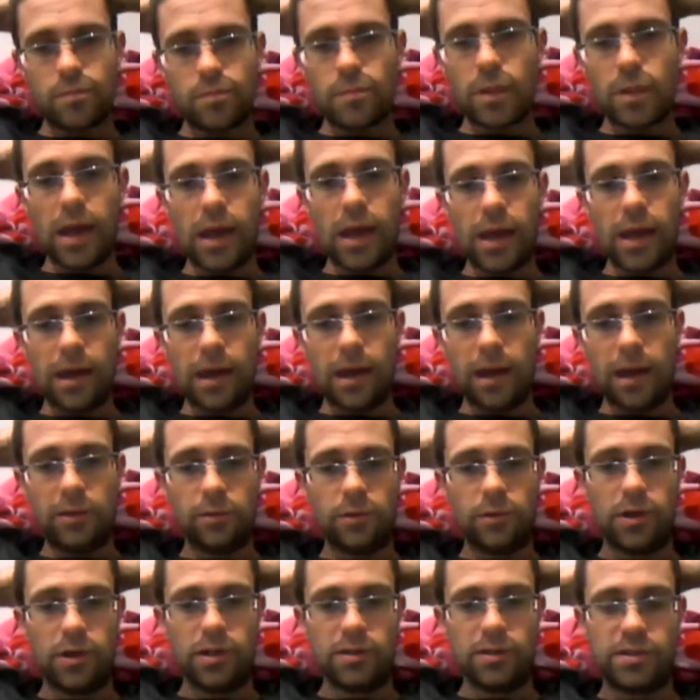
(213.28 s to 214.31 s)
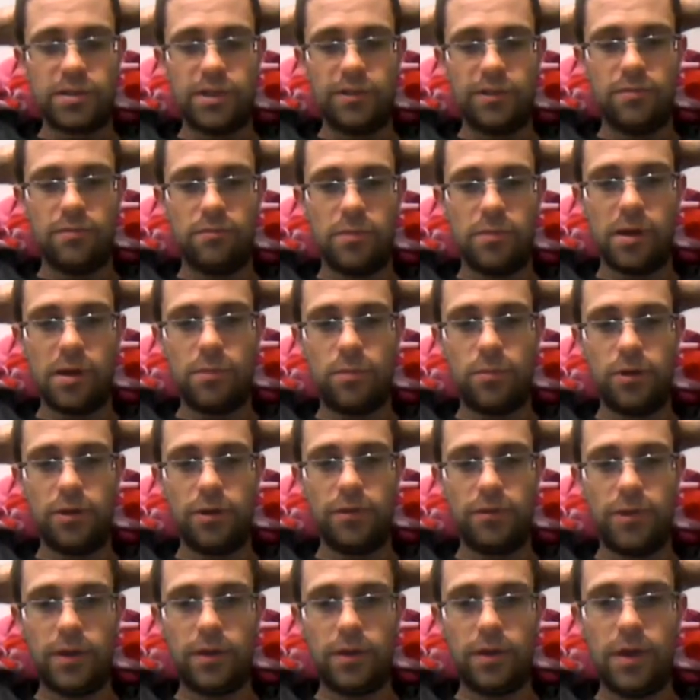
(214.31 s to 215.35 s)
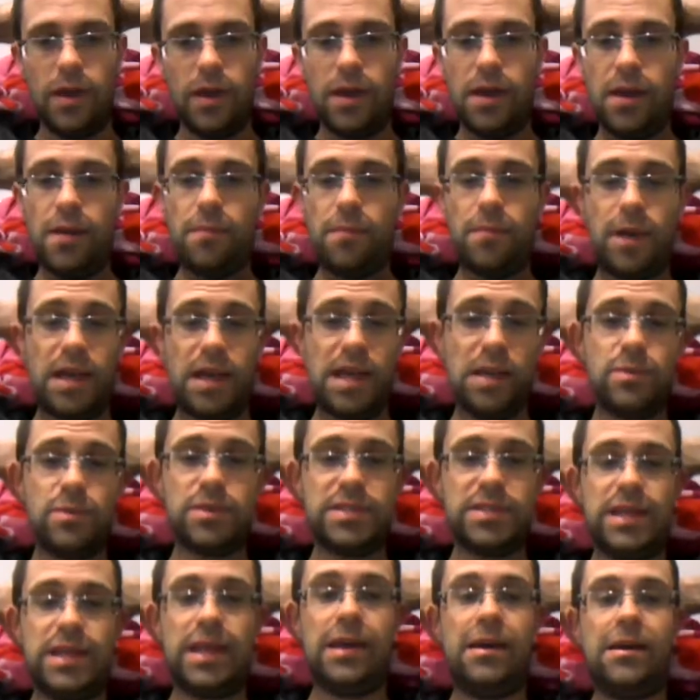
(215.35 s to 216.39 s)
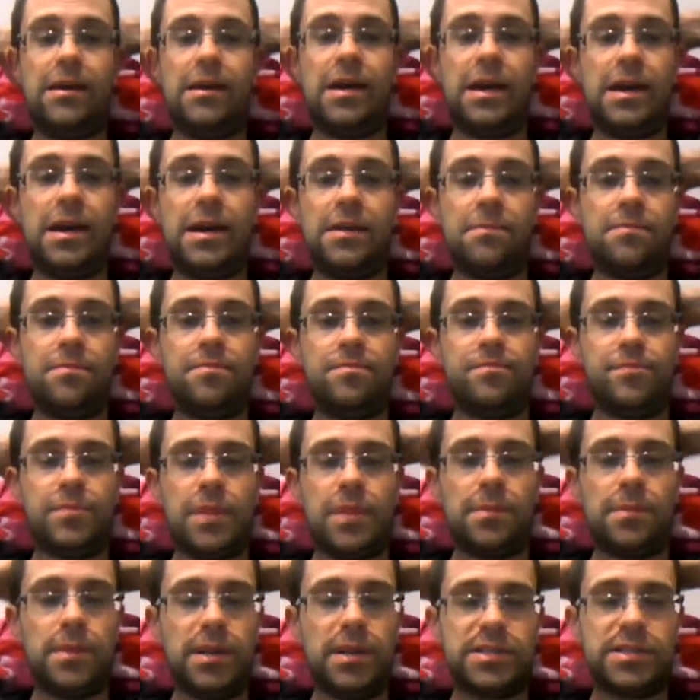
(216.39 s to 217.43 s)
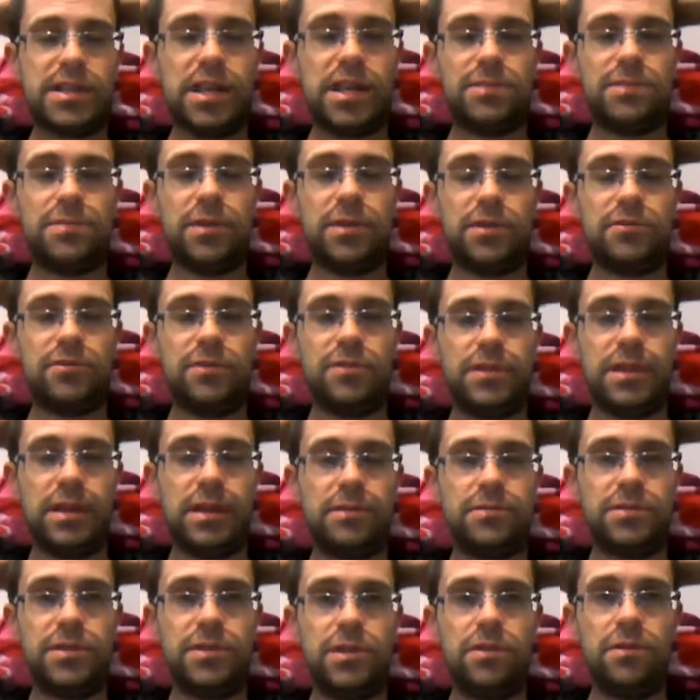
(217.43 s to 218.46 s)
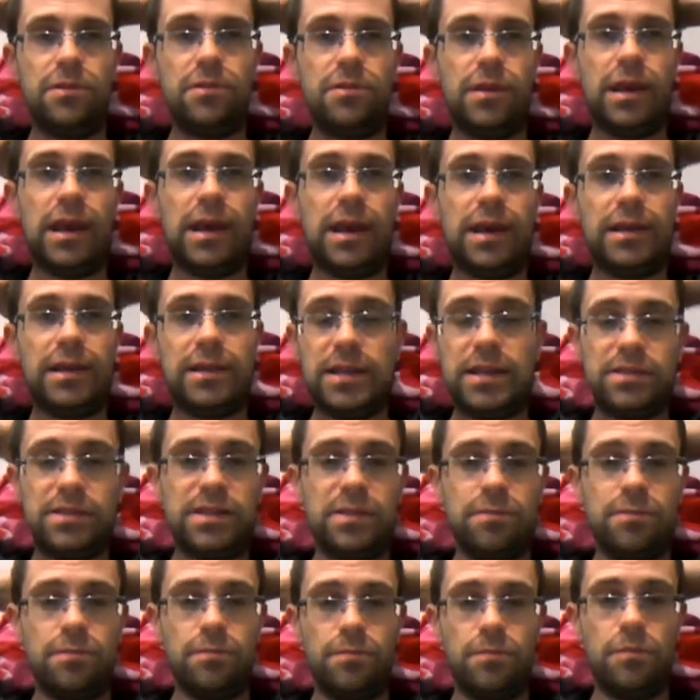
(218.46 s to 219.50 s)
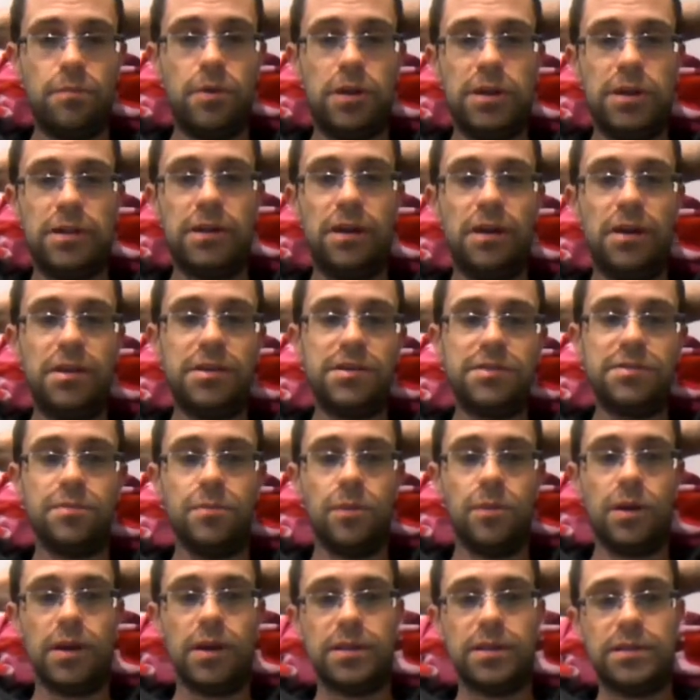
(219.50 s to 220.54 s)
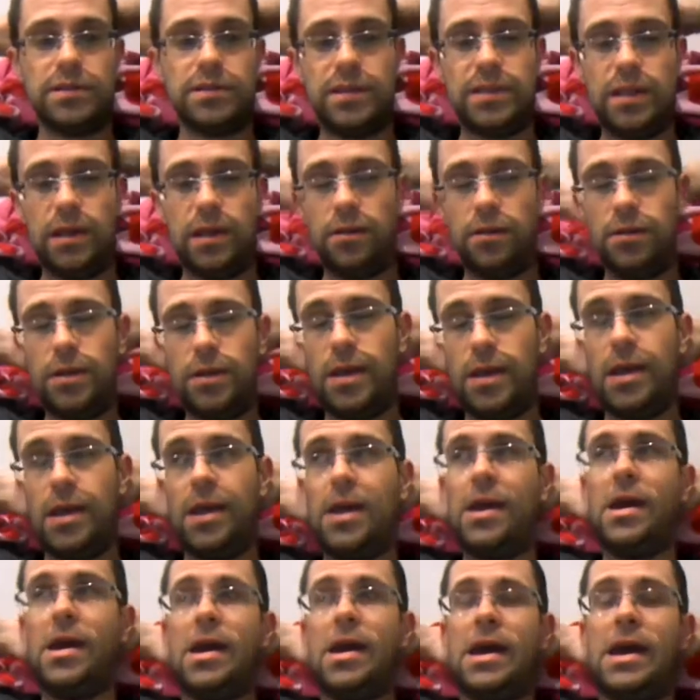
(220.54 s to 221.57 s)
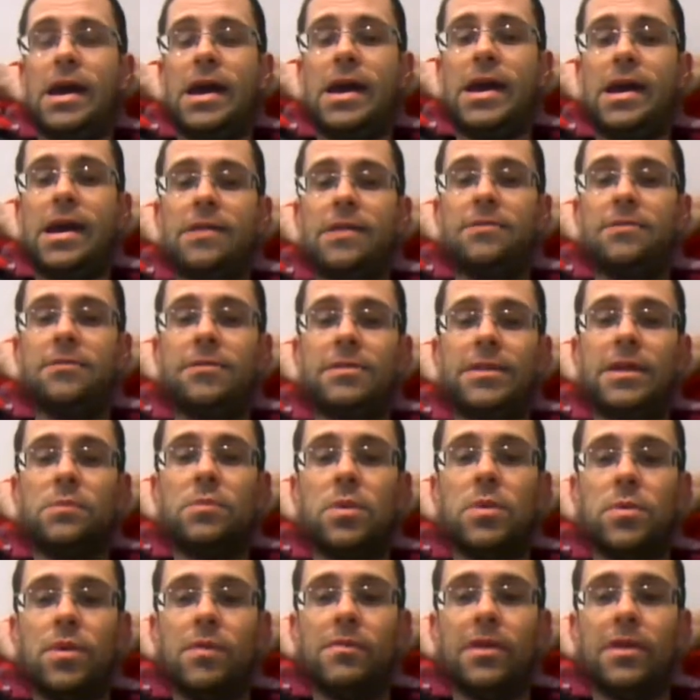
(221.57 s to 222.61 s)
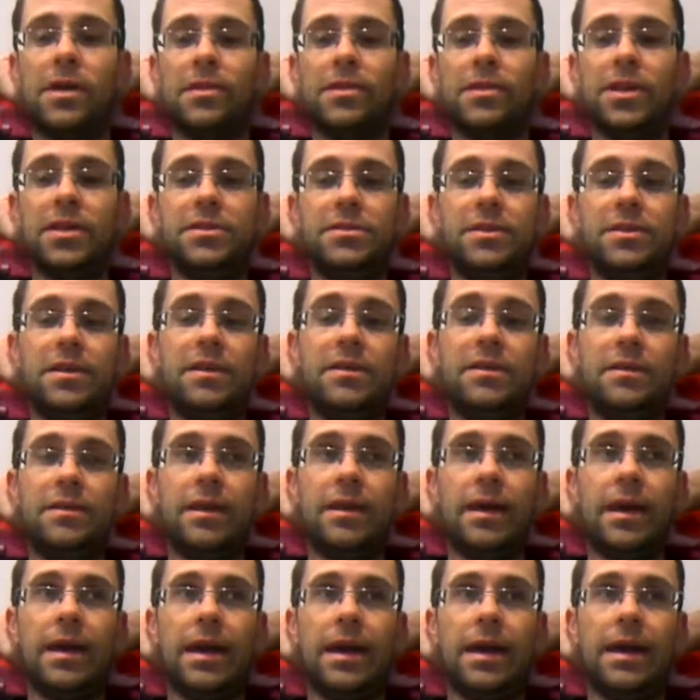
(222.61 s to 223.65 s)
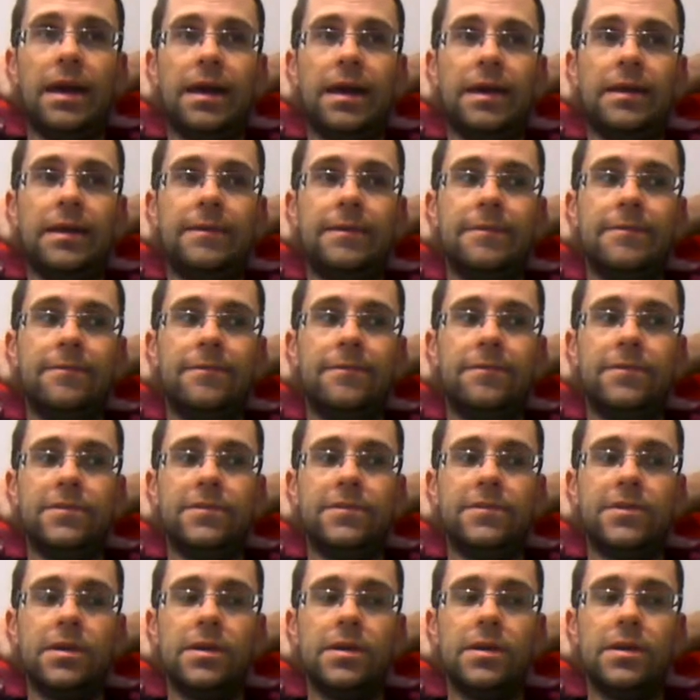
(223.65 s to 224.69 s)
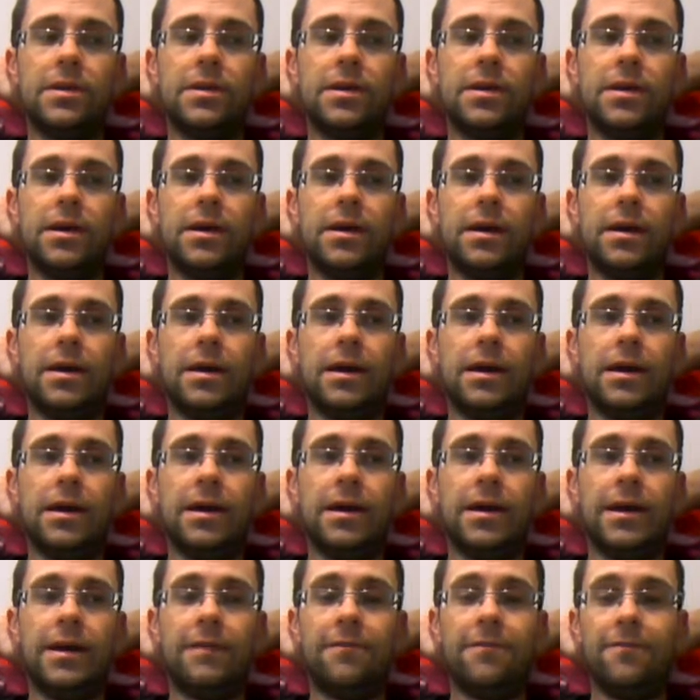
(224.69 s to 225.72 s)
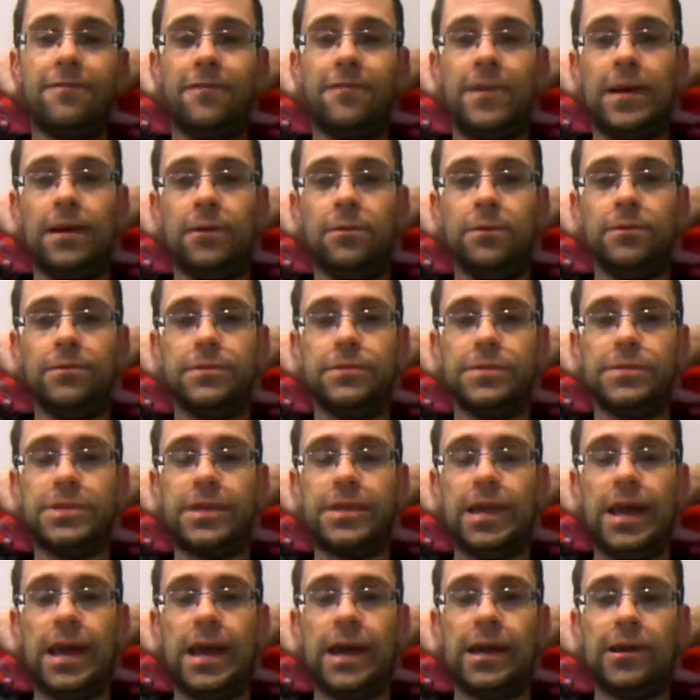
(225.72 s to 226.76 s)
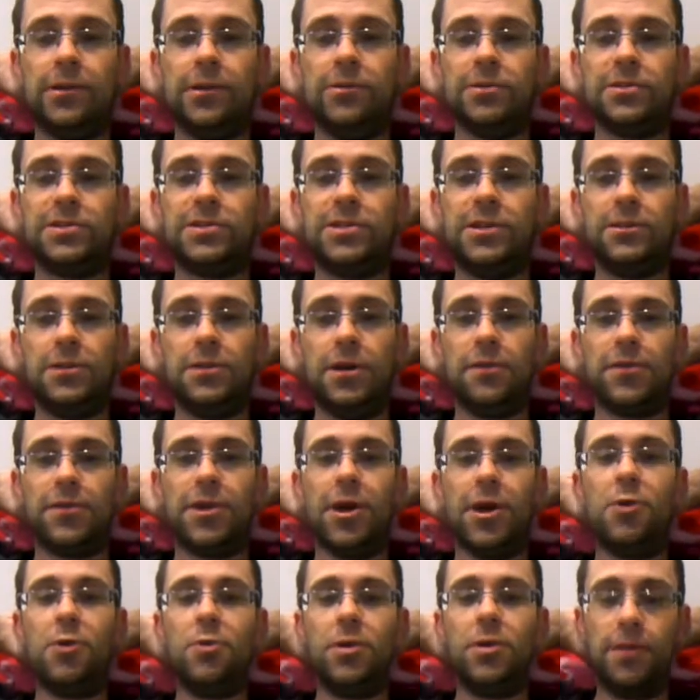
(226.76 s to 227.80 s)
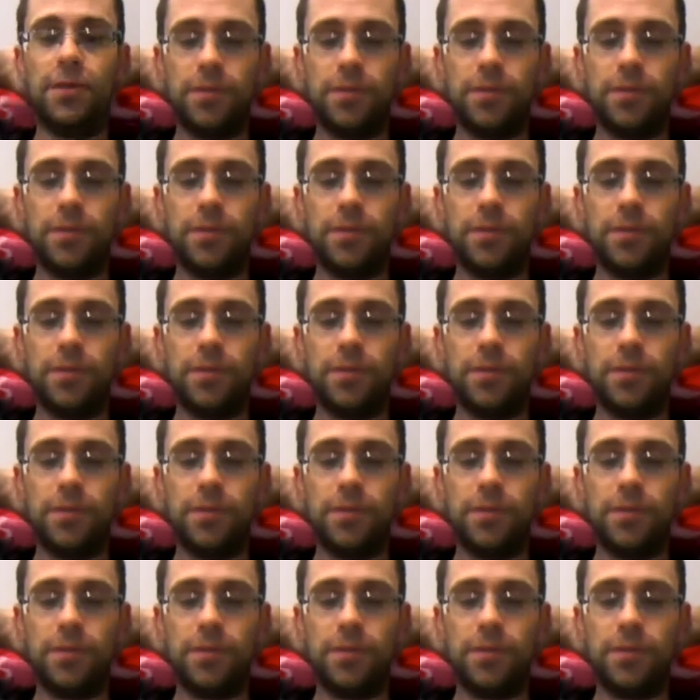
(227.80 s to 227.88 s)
And you can't see from my point of view. But he was there. I managed to get a picture of them too, and he seemed pretty nice from what I could tell. And then we went around London, and I found and got to have a go with